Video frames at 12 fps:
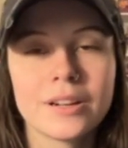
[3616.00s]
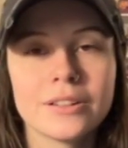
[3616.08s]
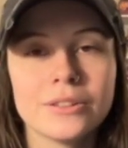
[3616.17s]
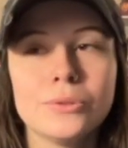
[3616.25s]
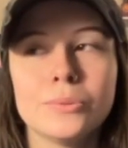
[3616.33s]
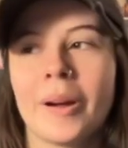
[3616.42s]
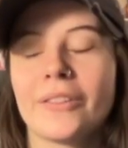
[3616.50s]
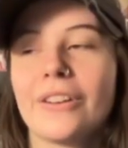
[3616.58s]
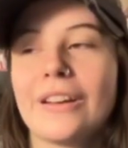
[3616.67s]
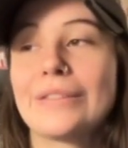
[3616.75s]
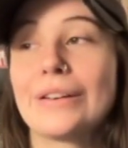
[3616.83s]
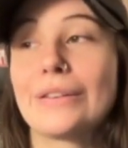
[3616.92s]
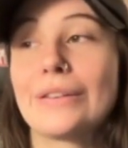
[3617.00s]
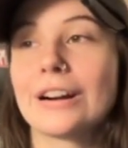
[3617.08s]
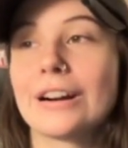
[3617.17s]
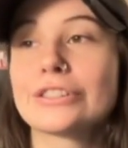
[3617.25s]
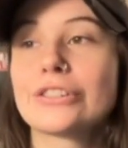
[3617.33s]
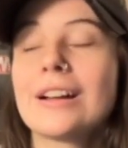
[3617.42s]
Oh, my favorite
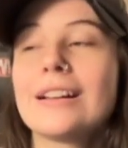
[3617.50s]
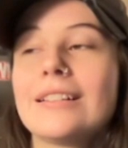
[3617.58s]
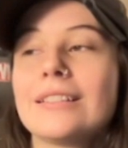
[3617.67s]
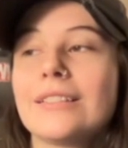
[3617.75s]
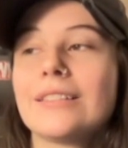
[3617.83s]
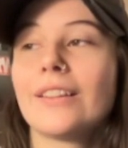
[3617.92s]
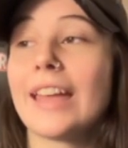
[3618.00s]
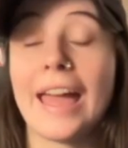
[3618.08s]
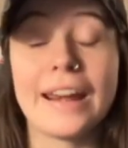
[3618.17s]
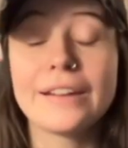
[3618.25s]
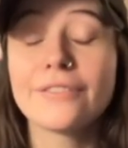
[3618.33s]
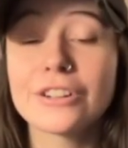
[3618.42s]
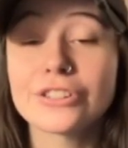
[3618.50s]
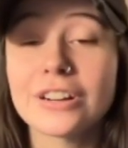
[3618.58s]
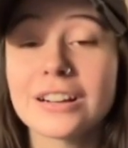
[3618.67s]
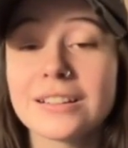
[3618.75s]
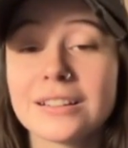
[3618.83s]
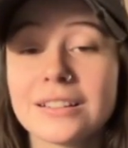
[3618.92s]
restaurant? Like any
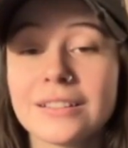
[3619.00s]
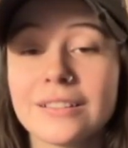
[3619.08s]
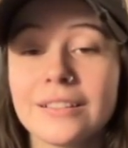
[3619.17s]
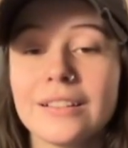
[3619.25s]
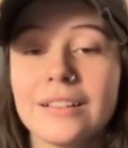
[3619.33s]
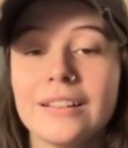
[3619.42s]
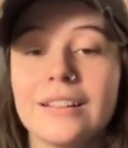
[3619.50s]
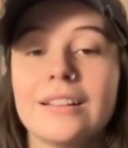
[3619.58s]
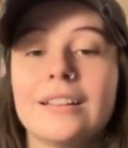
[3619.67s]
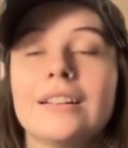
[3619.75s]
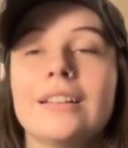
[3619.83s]
restaurant? Any restaurant.